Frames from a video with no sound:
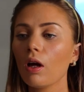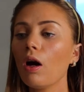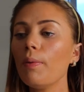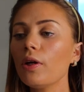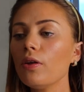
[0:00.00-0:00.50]

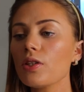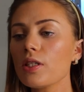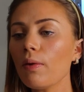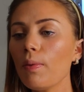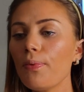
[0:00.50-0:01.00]
Oh my goodness, is
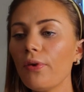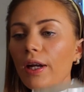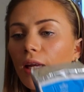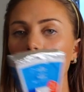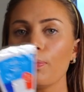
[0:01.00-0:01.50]
that with
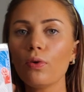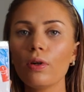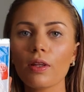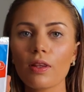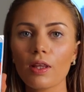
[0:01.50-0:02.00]
brie? I bought
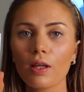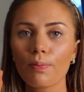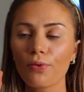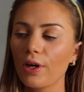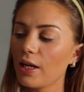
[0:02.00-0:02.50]
another thing
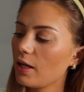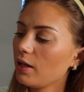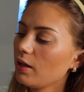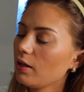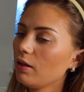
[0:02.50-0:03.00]
of brie.
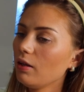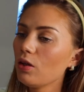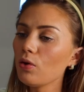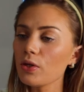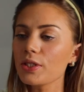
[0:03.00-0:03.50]

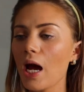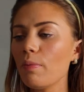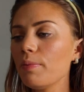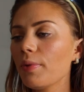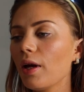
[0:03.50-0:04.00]
I thought that was
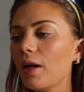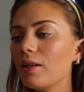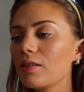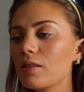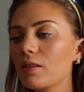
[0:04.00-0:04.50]

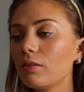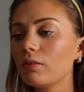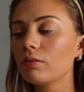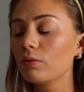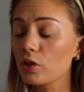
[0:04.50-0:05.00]
camembert.
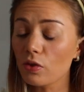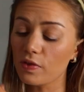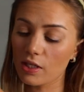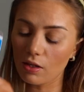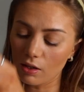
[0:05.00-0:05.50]
Well, it's
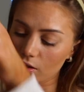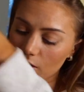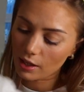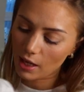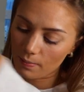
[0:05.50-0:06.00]
obviously not.
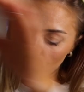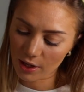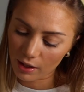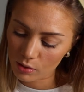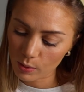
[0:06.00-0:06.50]
Okay,
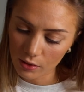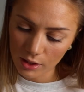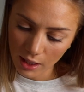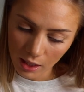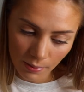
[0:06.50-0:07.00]
brilliant. Well
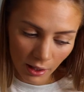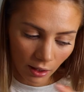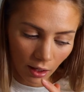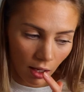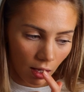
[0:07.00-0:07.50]
done,
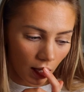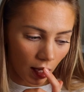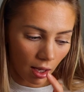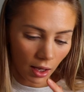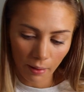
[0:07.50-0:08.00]

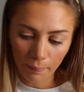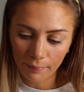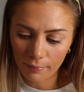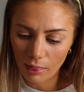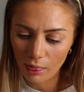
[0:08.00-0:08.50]
Annabelle.